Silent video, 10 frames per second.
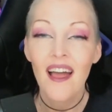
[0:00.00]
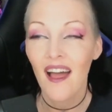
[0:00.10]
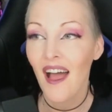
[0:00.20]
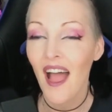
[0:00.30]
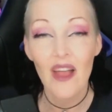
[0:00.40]

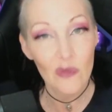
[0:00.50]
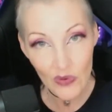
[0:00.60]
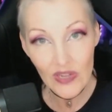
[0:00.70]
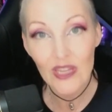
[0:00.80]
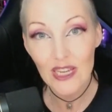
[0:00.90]
Uh, I
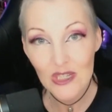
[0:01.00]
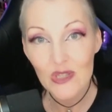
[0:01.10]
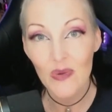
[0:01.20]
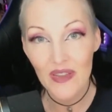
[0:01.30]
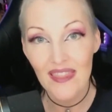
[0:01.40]
really
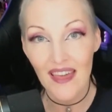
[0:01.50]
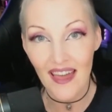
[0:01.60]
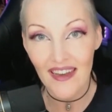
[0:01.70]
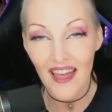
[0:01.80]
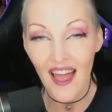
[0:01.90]
enjoyed
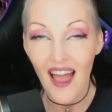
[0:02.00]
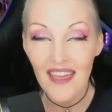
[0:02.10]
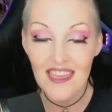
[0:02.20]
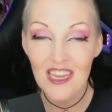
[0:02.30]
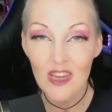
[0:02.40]
that. I
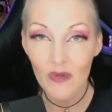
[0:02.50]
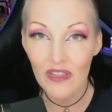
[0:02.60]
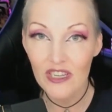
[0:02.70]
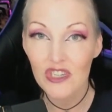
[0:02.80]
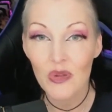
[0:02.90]
think you will
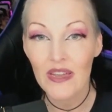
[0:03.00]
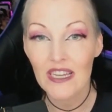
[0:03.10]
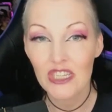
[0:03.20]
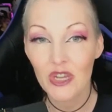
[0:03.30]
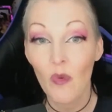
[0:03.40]
enjoy
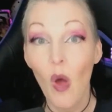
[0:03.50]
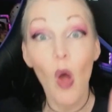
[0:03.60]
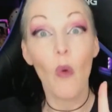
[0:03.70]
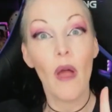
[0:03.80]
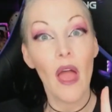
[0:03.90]
it too.
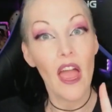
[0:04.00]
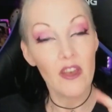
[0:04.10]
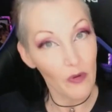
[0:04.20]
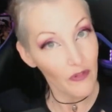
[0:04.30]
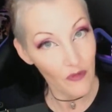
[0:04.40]
Oh,
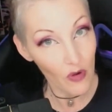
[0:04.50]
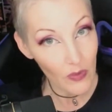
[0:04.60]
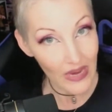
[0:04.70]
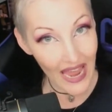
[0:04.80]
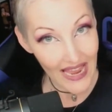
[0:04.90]
and before
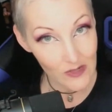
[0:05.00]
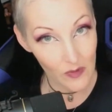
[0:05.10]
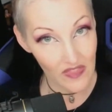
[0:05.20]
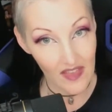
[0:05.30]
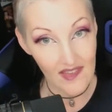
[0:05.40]
we end
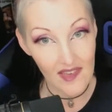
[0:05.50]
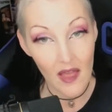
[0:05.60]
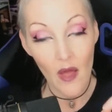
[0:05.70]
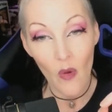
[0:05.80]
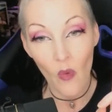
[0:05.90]
with this,
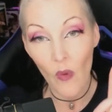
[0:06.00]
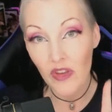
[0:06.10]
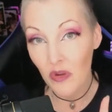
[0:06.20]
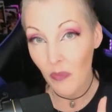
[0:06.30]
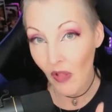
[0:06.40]

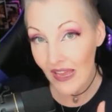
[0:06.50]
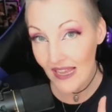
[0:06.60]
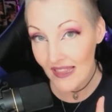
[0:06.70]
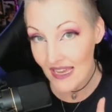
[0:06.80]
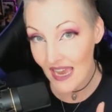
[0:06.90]
when you're
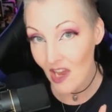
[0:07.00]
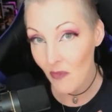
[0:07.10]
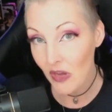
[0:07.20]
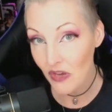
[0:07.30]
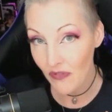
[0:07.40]
playing the
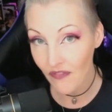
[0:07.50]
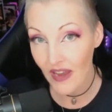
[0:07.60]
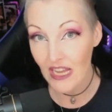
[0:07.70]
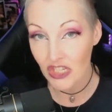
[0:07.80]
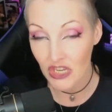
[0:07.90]
game and you
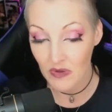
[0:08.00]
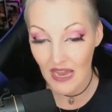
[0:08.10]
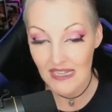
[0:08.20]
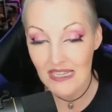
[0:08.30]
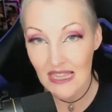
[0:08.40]
finish and you
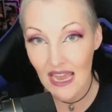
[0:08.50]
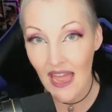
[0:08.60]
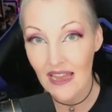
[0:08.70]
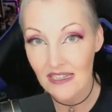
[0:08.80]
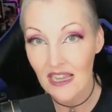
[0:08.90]
get to the
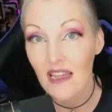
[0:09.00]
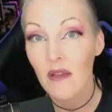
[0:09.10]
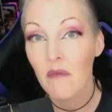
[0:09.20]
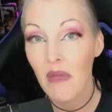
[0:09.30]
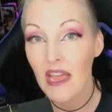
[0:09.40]
end,
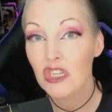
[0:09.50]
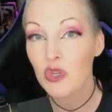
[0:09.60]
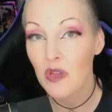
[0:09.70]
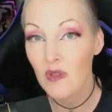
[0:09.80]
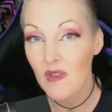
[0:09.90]
make
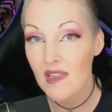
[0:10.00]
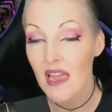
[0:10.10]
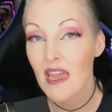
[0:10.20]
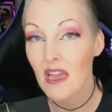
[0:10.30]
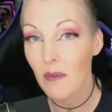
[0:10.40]
sure you
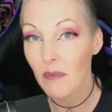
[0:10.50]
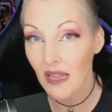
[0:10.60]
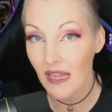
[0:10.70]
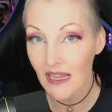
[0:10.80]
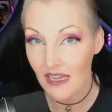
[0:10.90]
stay
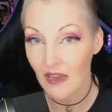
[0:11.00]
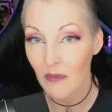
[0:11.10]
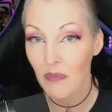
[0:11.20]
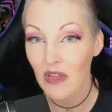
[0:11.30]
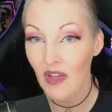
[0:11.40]

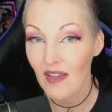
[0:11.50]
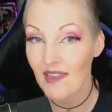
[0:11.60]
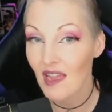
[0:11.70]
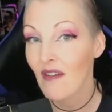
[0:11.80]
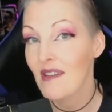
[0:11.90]
completely because
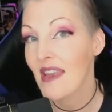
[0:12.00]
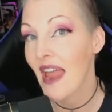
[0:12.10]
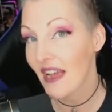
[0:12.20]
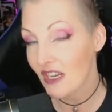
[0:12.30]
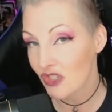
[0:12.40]
there is an
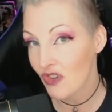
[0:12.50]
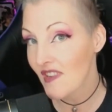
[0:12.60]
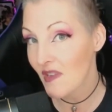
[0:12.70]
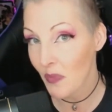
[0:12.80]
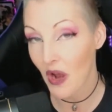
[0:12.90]
extra
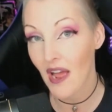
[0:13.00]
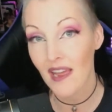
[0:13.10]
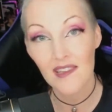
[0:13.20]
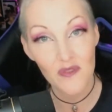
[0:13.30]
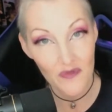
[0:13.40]

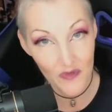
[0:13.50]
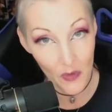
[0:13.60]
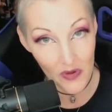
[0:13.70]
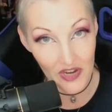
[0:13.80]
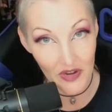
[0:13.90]
surprise
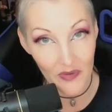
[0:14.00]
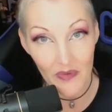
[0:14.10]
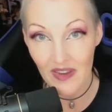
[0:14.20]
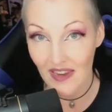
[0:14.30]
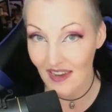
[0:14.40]
for you.
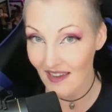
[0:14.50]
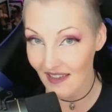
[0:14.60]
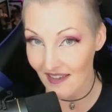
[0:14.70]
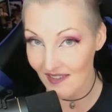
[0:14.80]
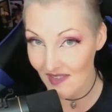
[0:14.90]

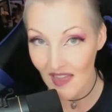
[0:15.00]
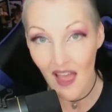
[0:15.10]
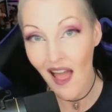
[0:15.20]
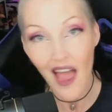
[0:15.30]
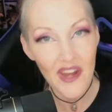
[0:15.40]
Yes.
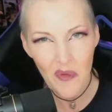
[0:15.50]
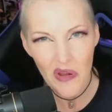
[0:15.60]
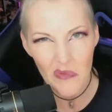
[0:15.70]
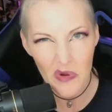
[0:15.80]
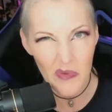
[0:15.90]
I don't
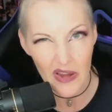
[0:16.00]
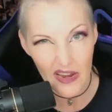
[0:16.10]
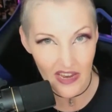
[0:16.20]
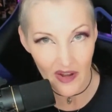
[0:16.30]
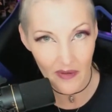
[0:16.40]
want to ruin
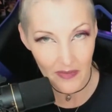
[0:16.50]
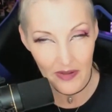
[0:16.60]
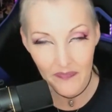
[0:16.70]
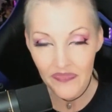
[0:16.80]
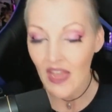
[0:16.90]
it. You know what I
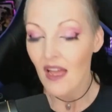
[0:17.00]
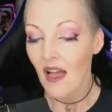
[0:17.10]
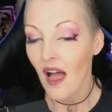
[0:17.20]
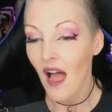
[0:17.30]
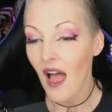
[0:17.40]
mean?
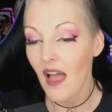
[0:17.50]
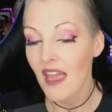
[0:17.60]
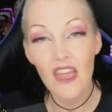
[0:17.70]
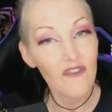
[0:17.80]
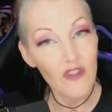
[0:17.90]
Uh,
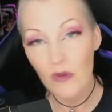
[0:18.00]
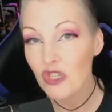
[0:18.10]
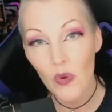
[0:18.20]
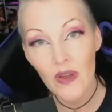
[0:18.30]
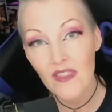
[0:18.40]
if you
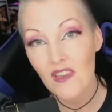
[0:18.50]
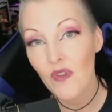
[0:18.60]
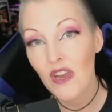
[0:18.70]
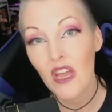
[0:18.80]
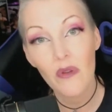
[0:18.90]
enjoyed this
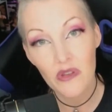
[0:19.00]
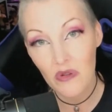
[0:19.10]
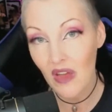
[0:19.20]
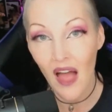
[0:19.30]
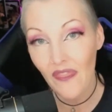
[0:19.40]
video and you
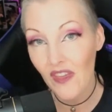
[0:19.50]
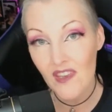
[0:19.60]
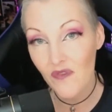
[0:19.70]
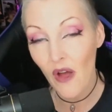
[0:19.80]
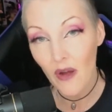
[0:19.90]
got
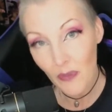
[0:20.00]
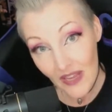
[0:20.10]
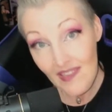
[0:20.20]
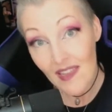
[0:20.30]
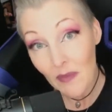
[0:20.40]
this far,
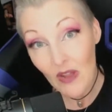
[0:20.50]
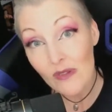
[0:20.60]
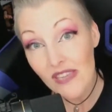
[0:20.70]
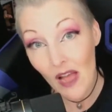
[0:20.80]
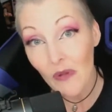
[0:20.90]
please let me
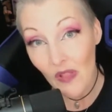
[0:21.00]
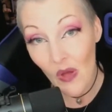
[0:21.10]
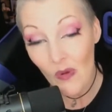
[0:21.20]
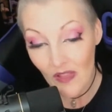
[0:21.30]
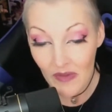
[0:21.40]
know down
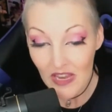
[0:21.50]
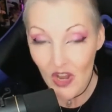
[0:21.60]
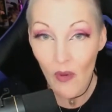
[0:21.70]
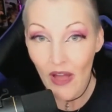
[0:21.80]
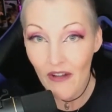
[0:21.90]
below. Let me
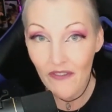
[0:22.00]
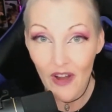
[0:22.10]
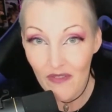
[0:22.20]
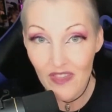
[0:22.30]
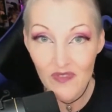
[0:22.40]
know how
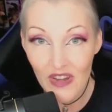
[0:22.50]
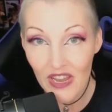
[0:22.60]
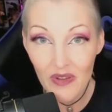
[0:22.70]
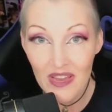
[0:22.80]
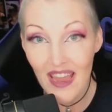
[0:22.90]
far of this
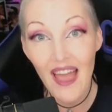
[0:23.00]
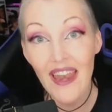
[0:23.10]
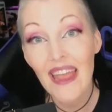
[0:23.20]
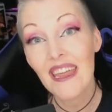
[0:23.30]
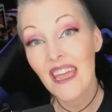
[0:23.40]
video you
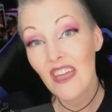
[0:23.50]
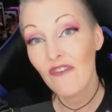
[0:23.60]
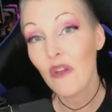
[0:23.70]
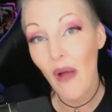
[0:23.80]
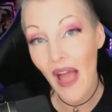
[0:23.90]
got and if
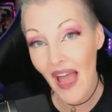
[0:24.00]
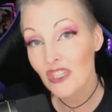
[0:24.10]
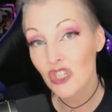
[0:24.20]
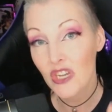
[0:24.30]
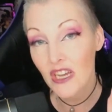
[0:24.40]
you
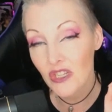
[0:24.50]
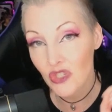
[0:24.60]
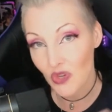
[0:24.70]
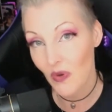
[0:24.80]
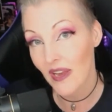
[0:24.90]
actually
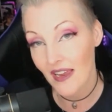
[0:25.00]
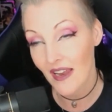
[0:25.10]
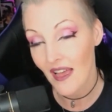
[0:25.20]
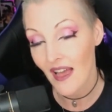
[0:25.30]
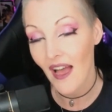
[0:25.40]
enjoyed
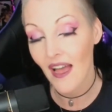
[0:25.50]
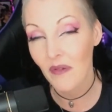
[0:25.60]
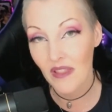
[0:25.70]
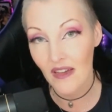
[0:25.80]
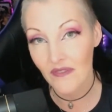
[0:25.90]
it. I
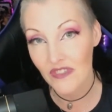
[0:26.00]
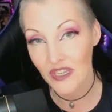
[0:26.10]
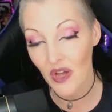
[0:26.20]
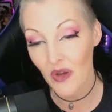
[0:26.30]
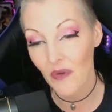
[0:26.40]
would love to
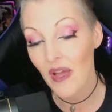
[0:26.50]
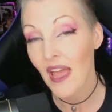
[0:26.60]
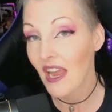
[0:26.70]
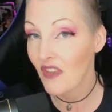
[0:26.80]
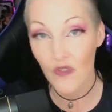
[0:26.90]
know.
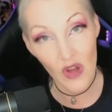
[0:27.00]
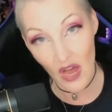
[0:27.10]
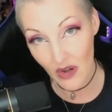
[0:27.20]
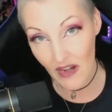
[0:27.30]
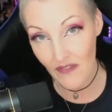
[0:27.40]
And if you're
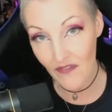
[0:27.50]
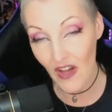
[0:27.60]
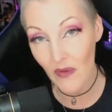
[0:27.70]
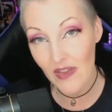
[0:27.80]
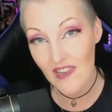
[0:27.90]
not already
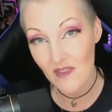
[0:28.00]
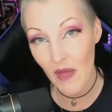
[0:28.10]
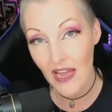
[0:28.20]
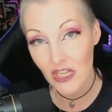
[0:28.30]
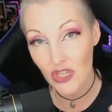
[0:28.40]
following,
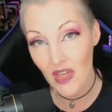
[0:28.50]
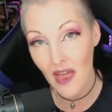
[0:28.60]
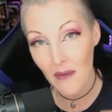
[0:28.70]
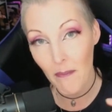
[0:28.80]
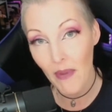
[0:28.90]
smash
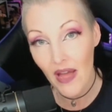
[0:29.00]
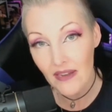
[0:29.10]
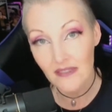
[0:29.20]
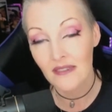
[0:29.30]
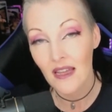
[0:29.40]
that
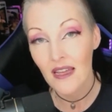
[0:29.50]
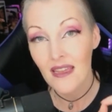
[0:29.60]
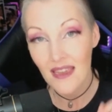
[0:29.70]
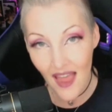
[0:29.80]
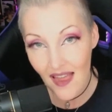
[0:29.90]
button.
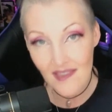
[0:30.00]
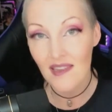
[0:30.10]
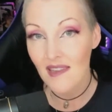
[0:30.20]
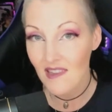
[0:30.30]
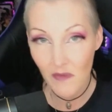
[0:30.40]

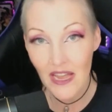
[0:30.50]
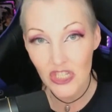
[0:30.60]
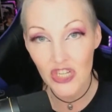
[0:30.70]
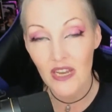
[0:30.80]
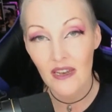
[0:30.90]
Yes,
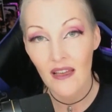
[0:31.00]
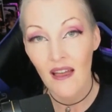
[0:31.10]
smash it.